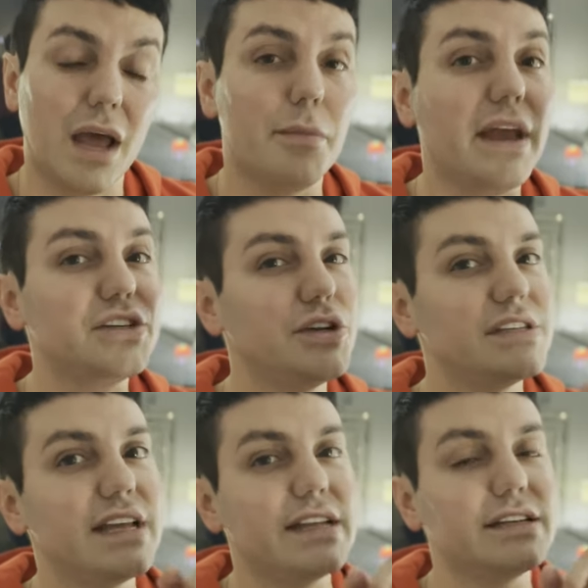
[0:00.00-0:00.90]
And make sure you
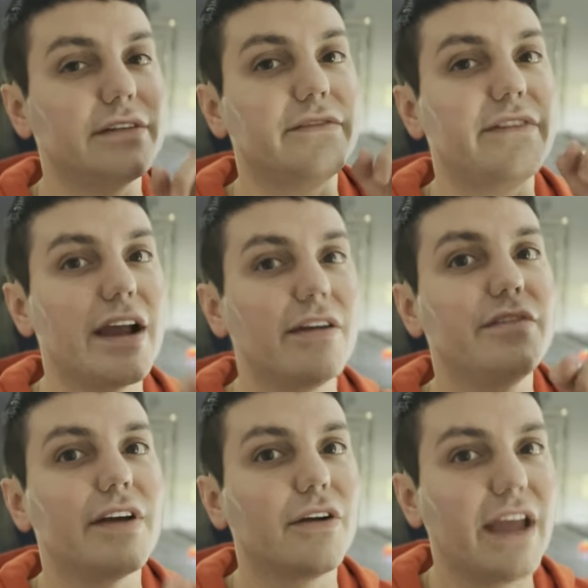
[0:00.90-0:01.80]
stay to the very,
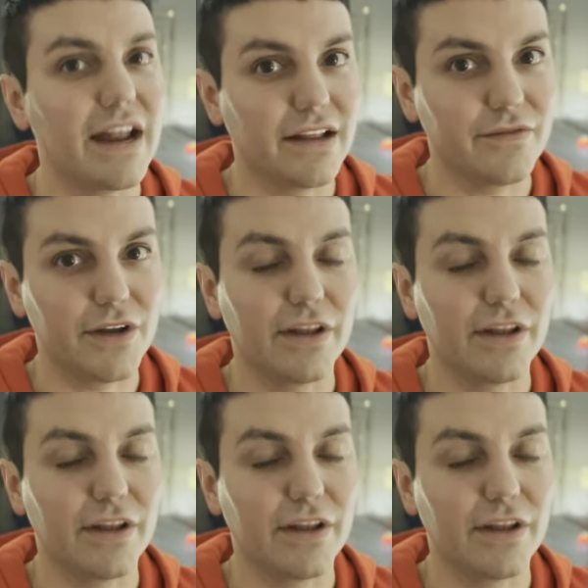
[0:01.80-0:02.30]
very end of the video.